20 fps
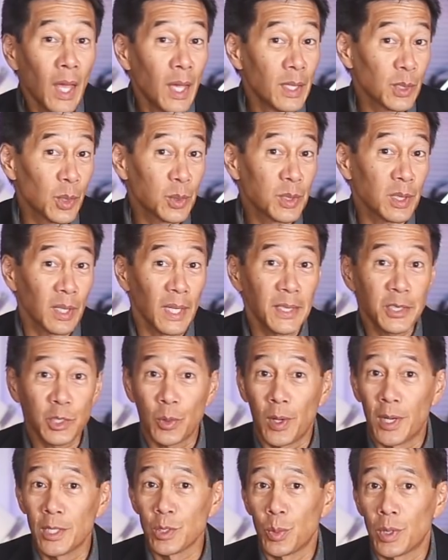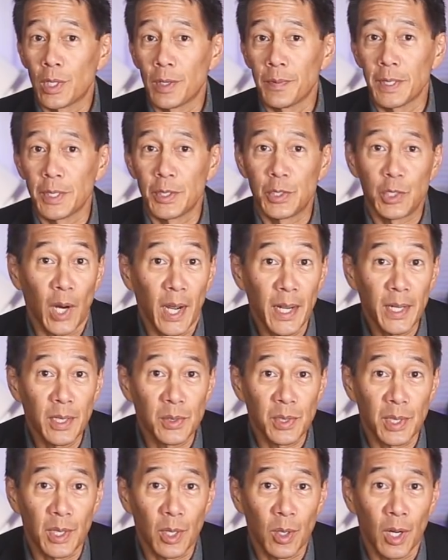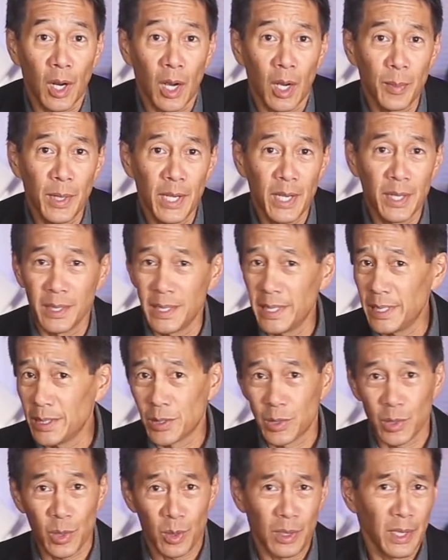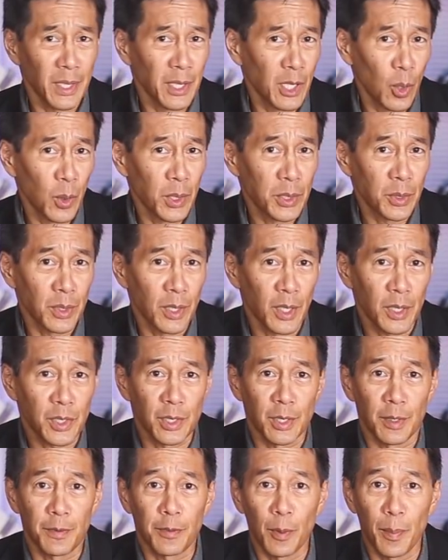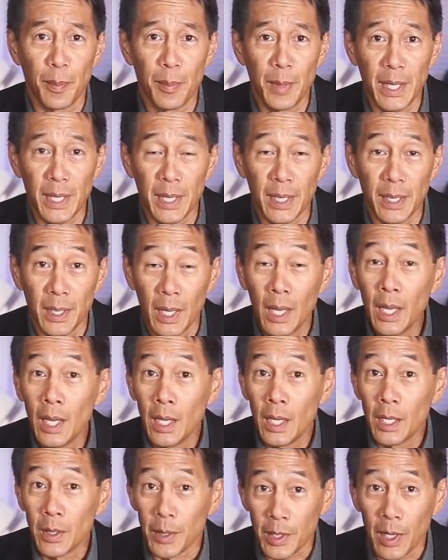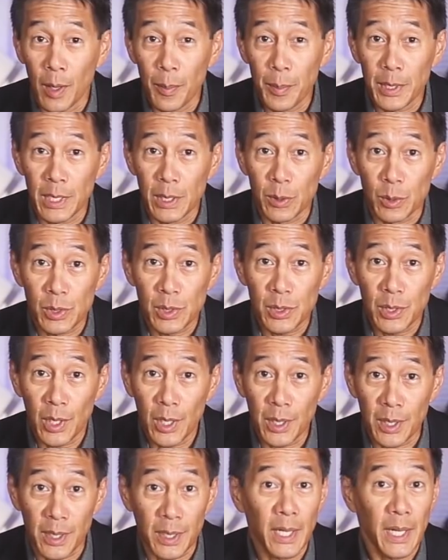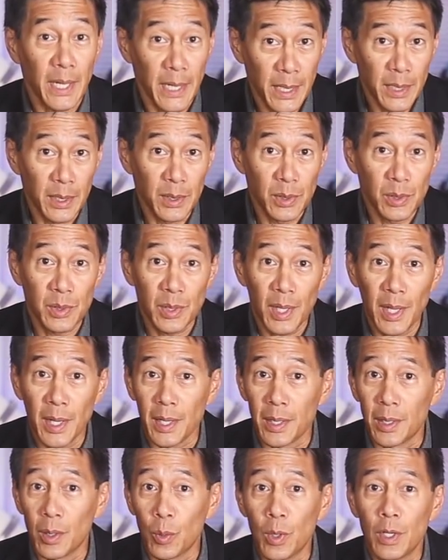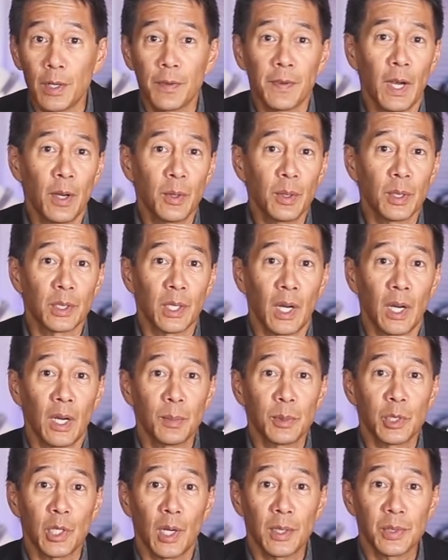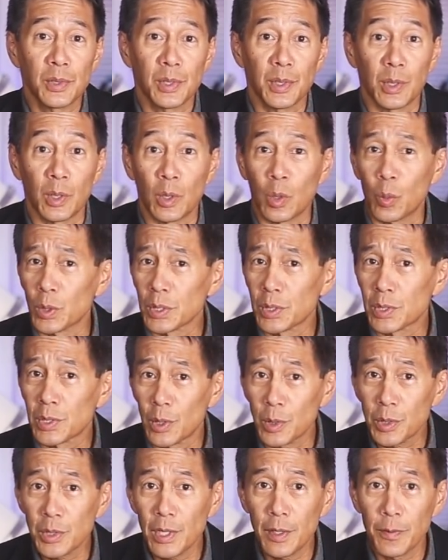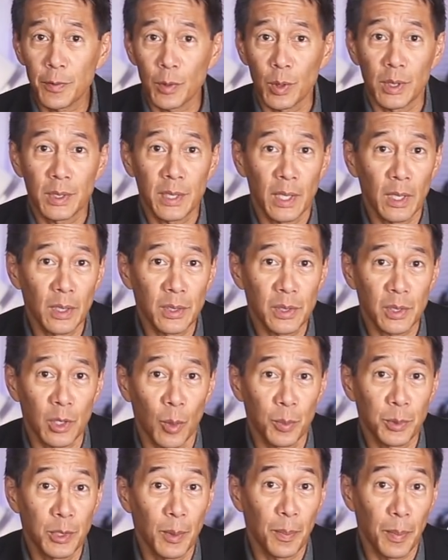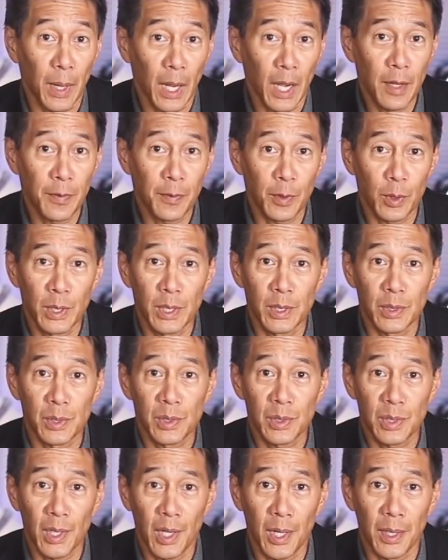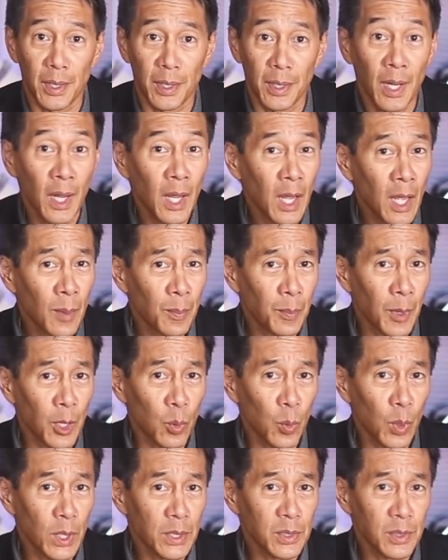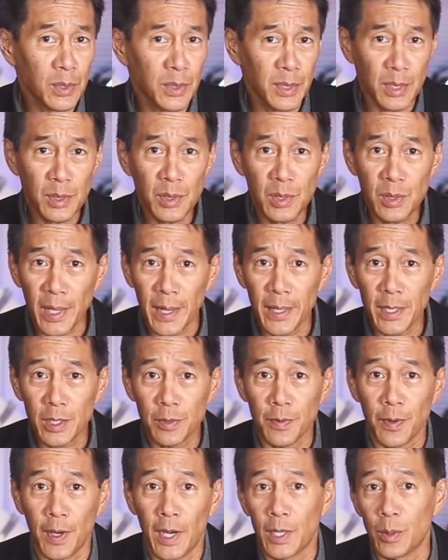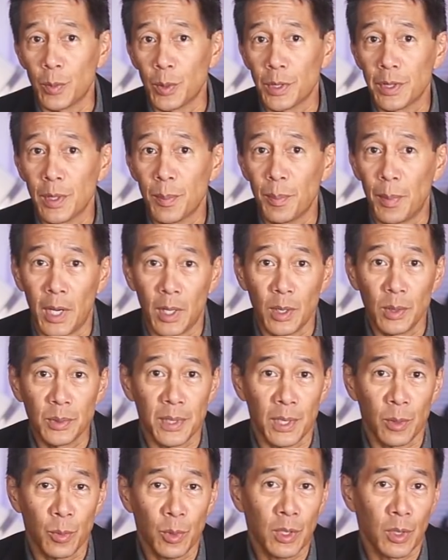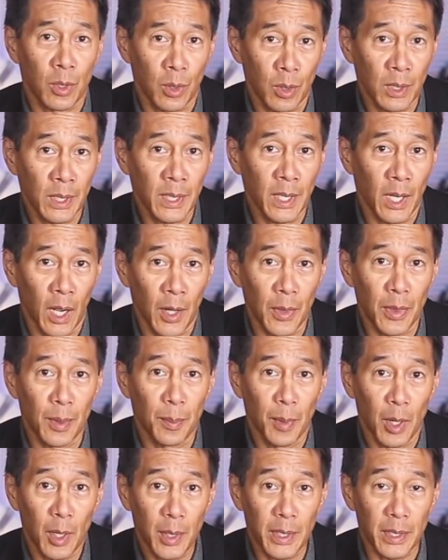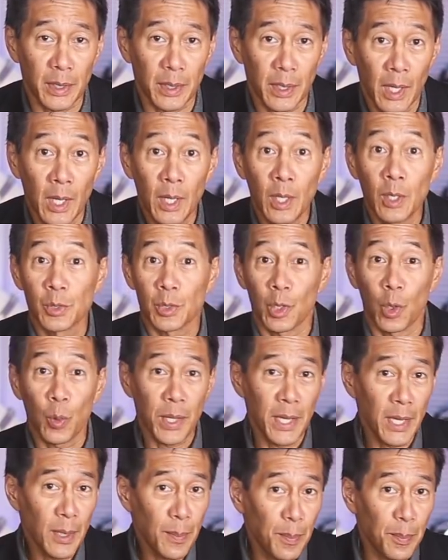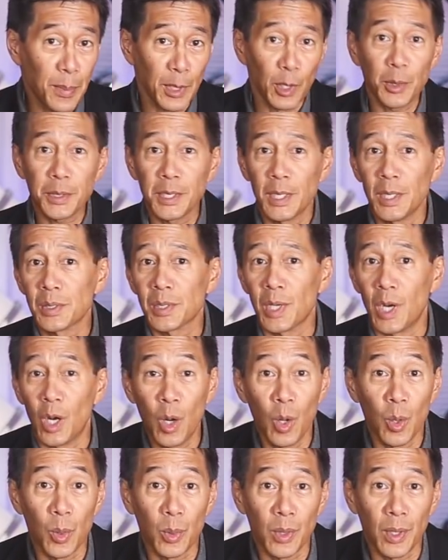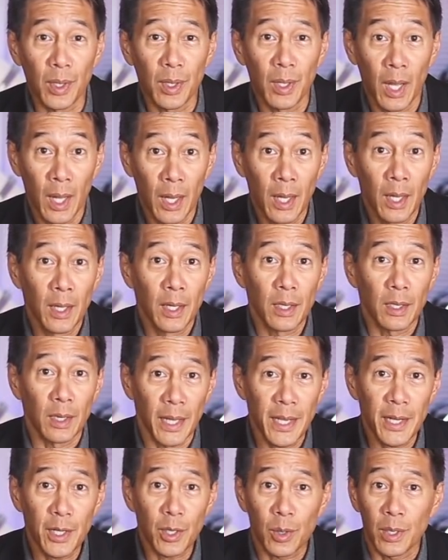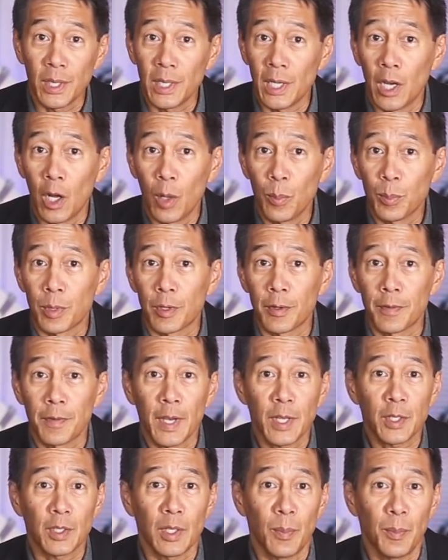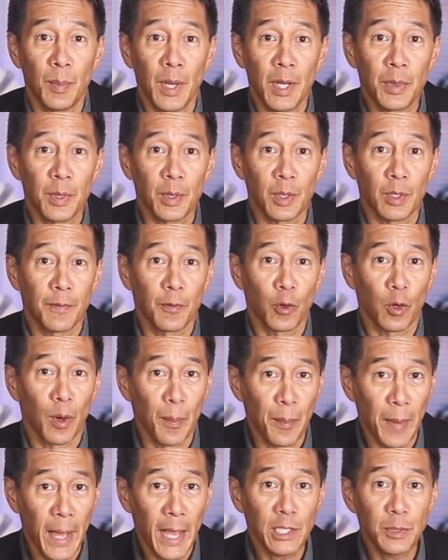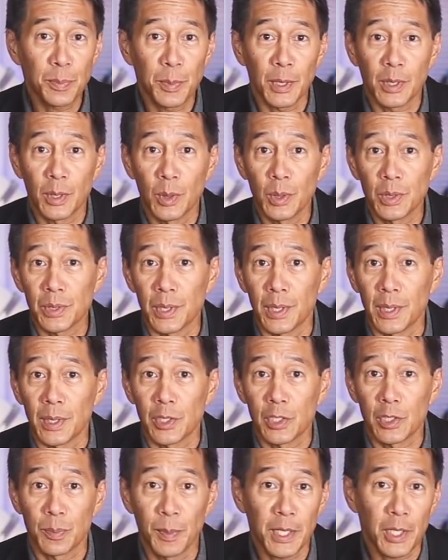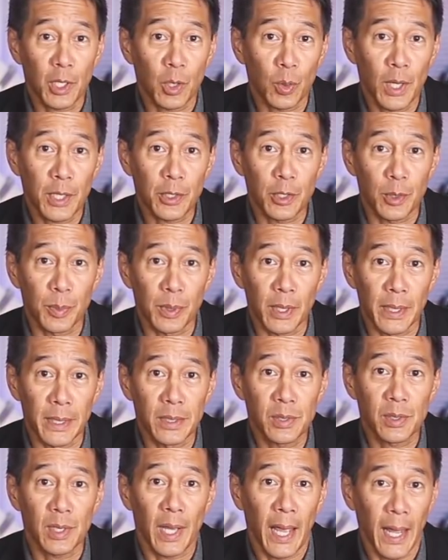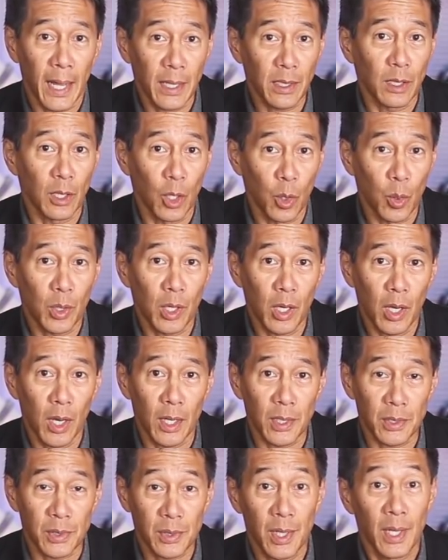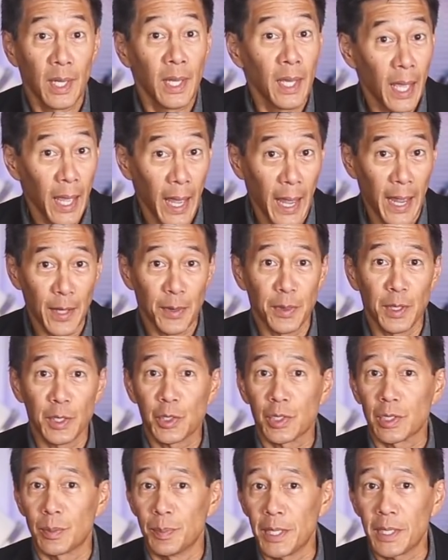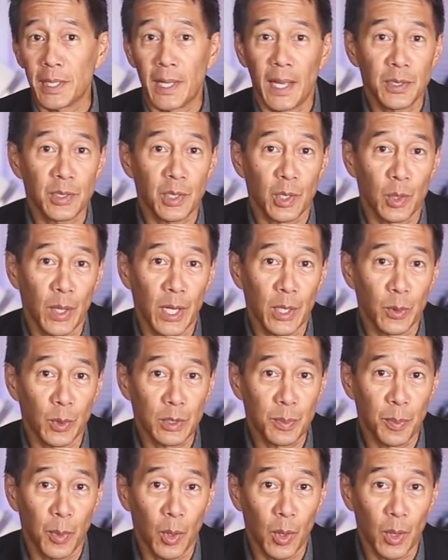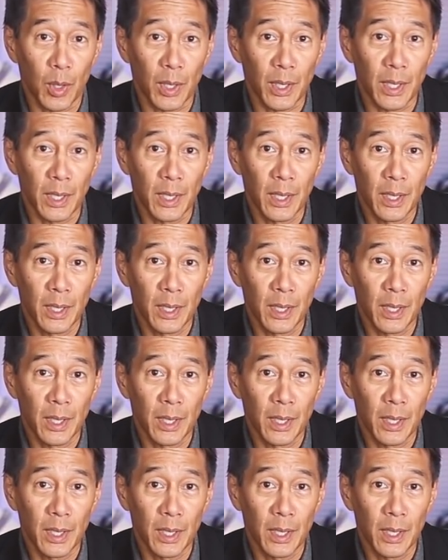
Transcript: So Celestron's one of the giants in our hobby and needs certainly no introduction from me. The company was started, it is said, when founder Tom Johnson was searching for a telescope to buy for his son but was dissatisfied with the models that were currently on the market, so he built his own. Later, he helped perfect a method for mass producing Schmidt corrector plates at low cost, and the Schmidt Cassegrain was born.